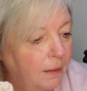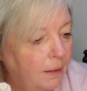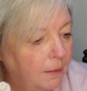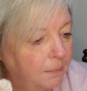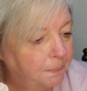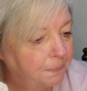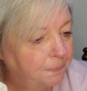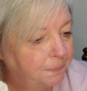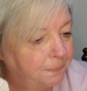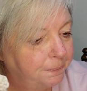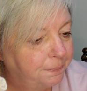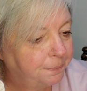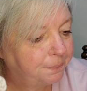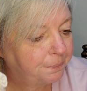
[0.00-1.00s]
um,
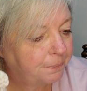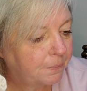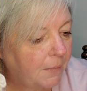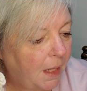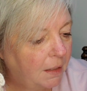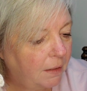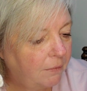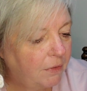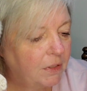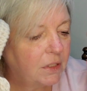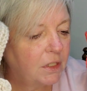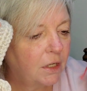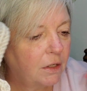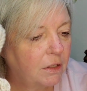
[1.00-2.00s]
I love
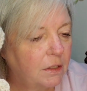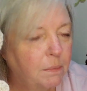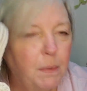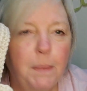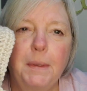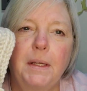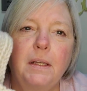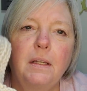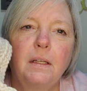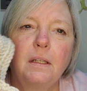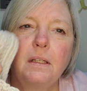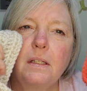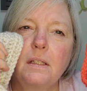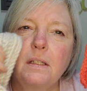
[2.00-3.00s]
this yarn is maybe
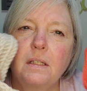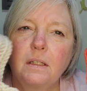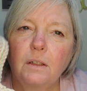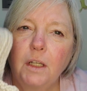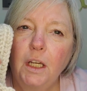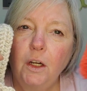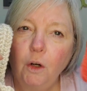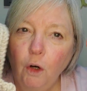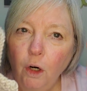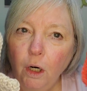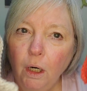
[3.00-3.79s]
silkier.